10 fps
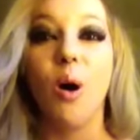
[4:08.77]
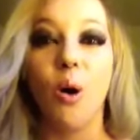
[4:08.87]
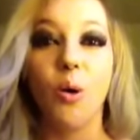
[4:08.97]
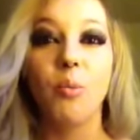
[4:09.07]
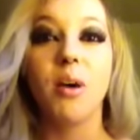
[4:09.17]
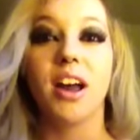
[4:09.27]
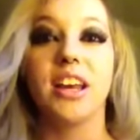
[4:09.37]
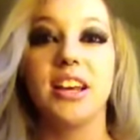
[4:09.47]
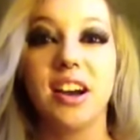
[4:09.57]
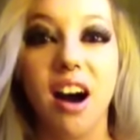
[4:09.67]
Oh my
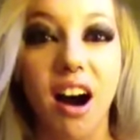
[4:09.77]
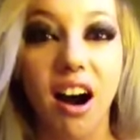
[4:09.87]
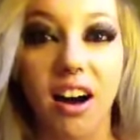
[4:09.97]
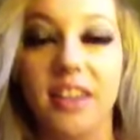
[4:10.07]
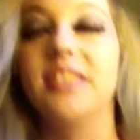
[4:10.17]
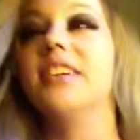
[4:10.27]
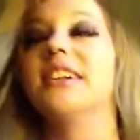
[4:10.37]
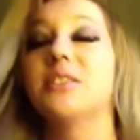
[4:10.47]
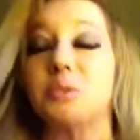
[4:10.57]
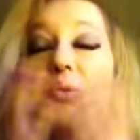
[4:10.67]
god. Like,